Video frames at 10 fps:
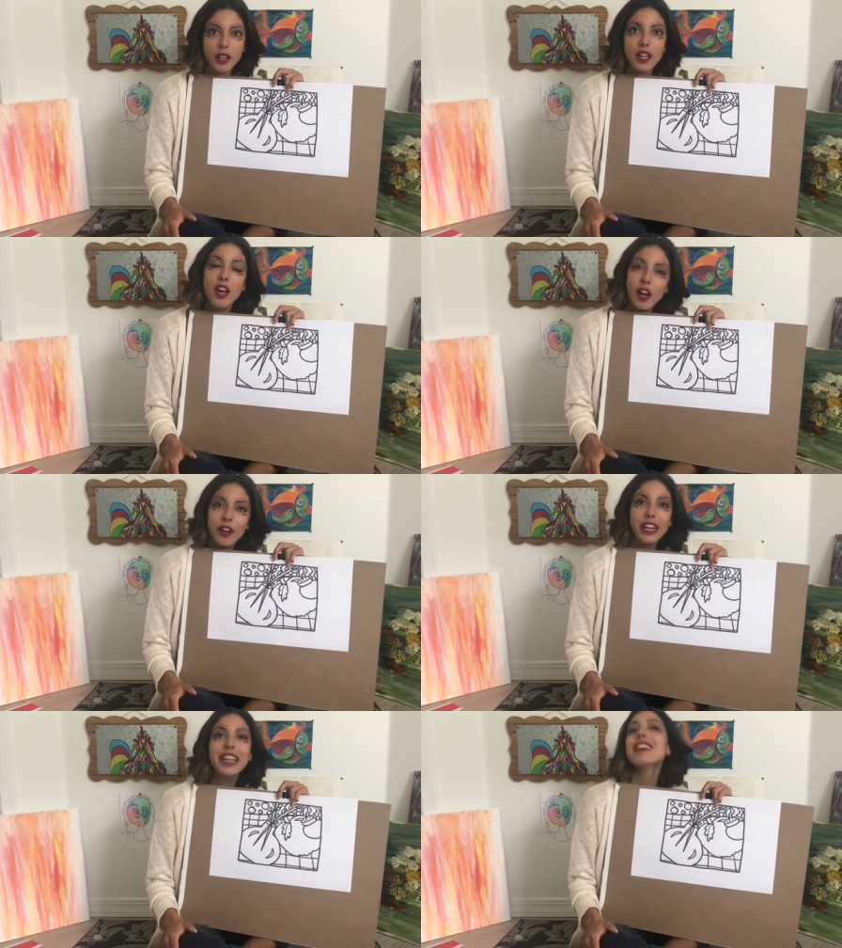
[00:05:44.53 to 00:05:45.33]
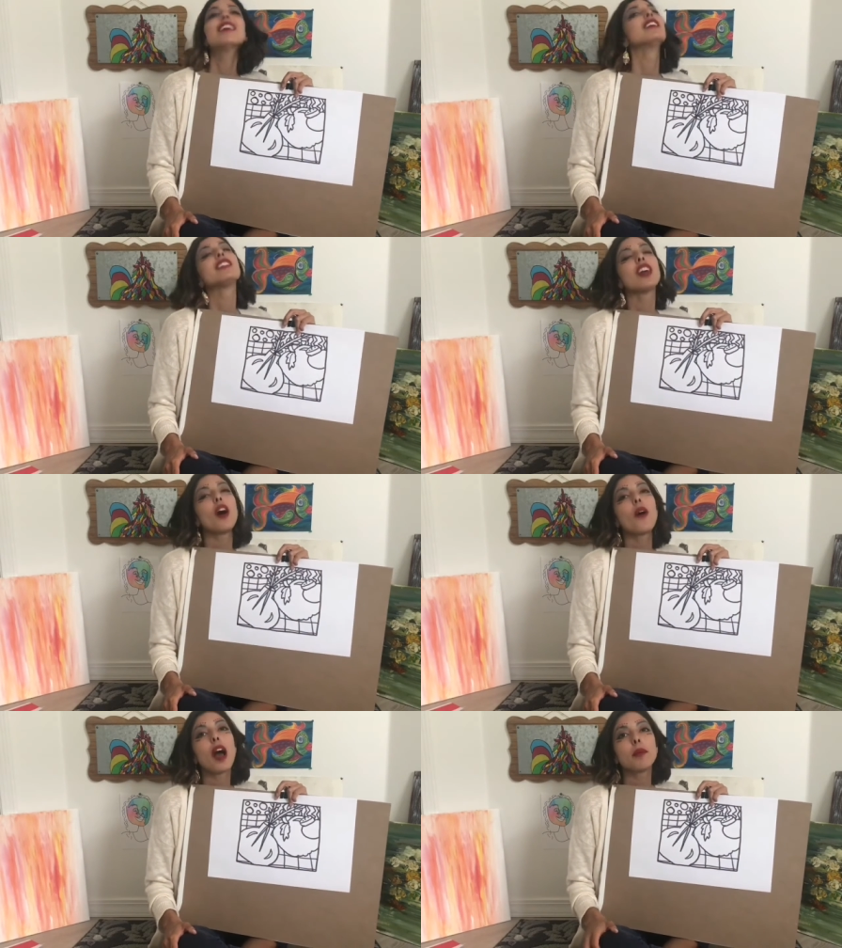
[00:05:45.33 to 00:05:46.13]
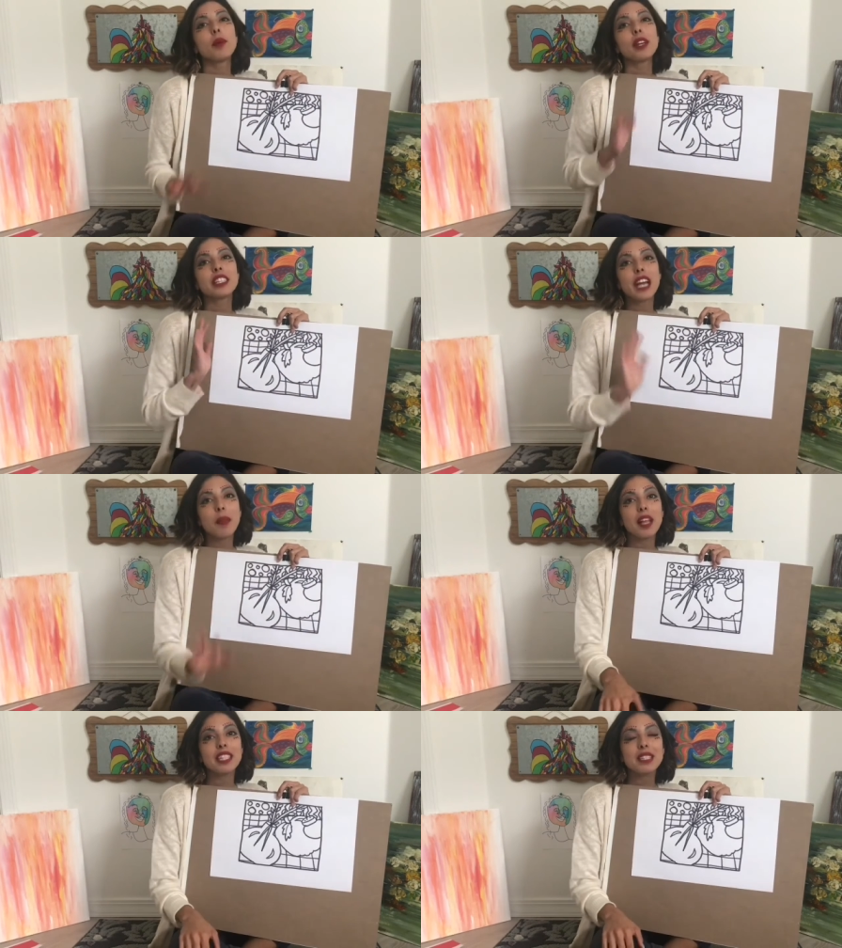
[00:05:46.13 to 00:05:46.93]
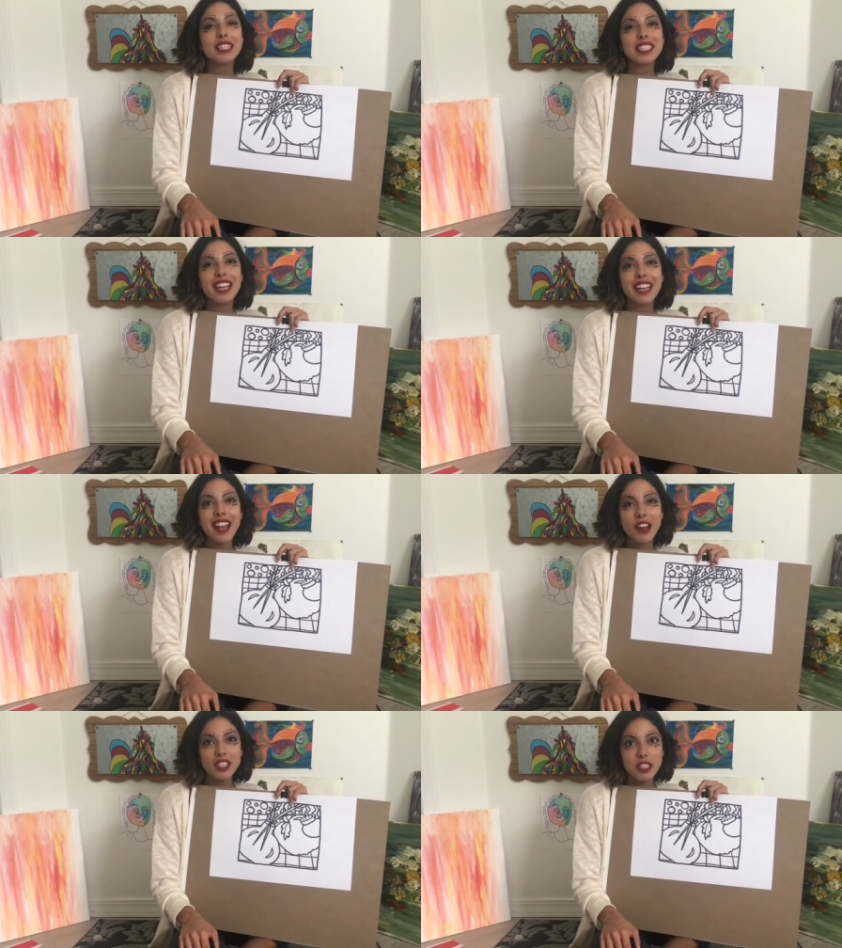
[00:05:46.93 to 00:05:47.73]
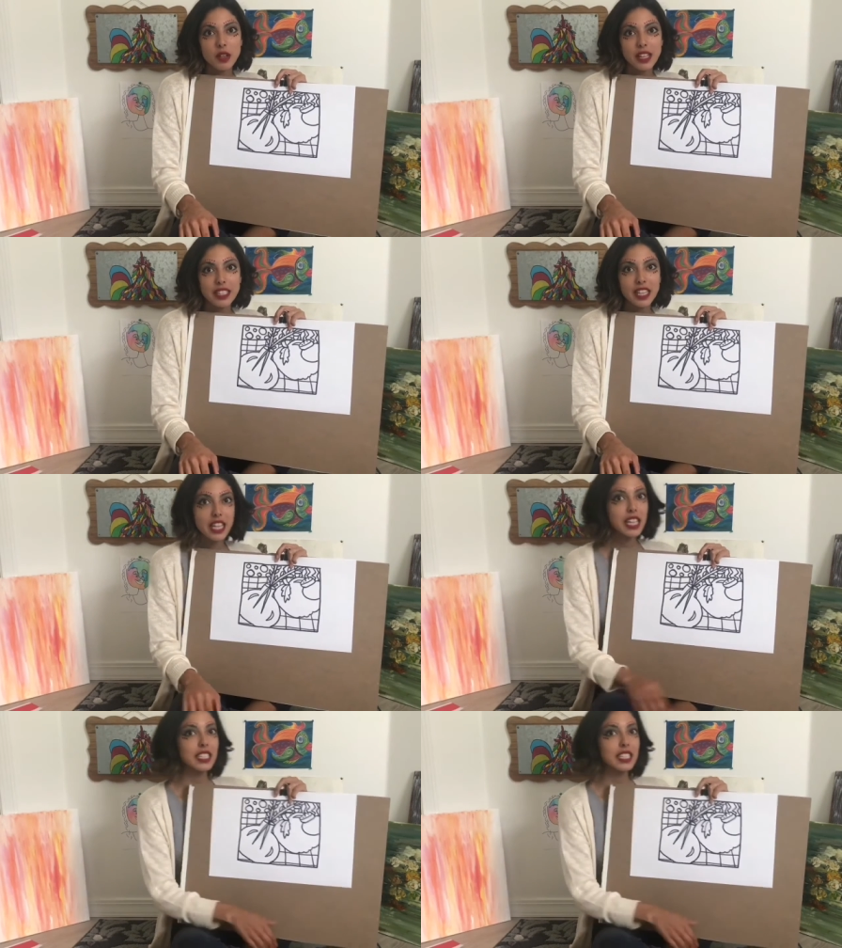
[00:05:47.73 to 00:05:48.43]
All right, so I'm going to time-lapse this and I'll see you guys at the end.